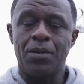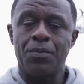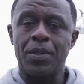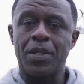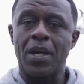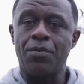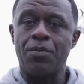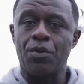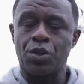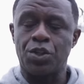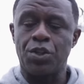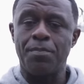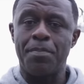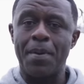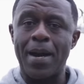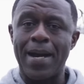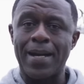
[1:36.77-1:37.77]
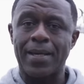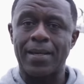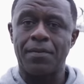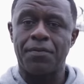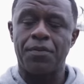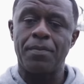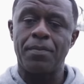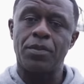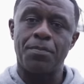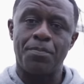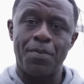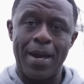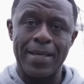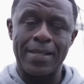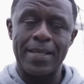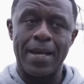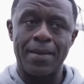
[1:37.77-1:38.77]
we don't rush him back for him to
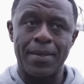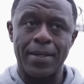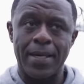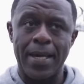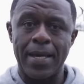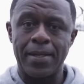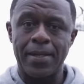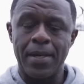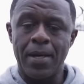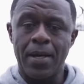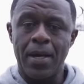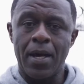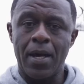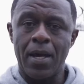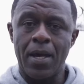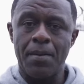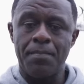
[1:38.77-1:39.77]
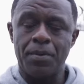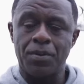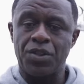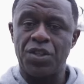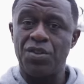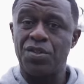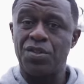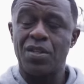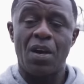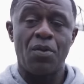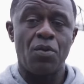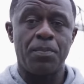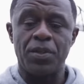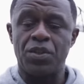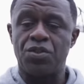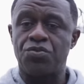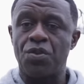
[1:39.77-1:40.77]
break down again. But Tuesday night
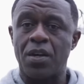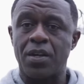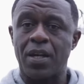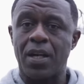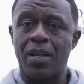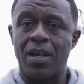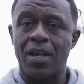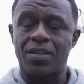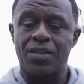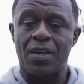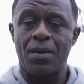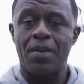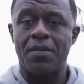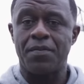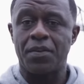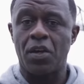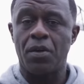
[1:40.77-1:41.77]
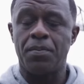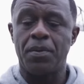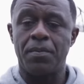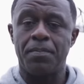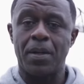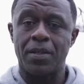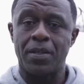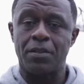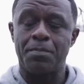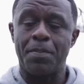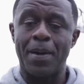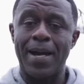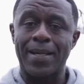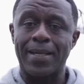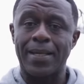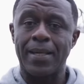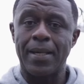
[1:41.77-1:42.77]
will be stronger. Like I say, we'll have a couple of bodies
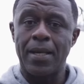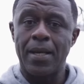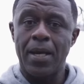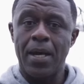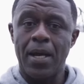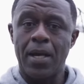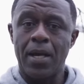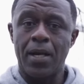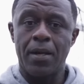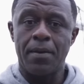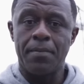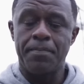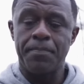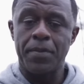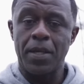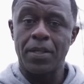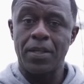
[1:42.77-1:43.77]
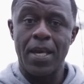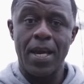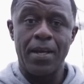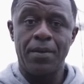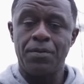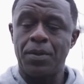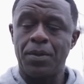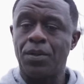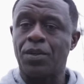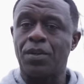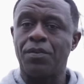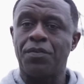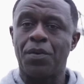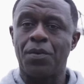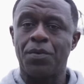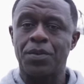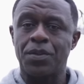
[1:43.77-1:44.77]
back. And yeah, we're looking
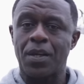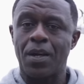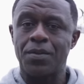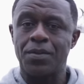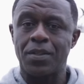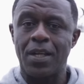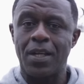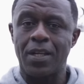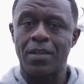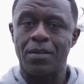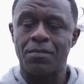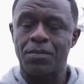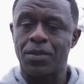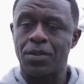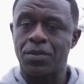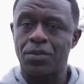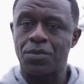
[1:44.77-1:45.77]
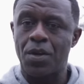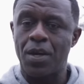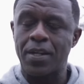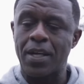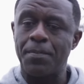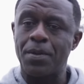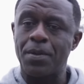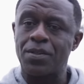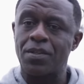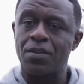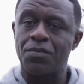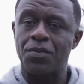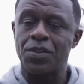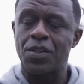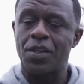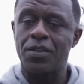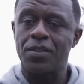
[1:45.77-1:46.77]
forward to going to Needham to try and get a
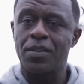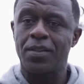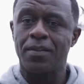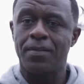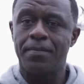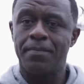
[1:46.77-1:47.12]
positive result.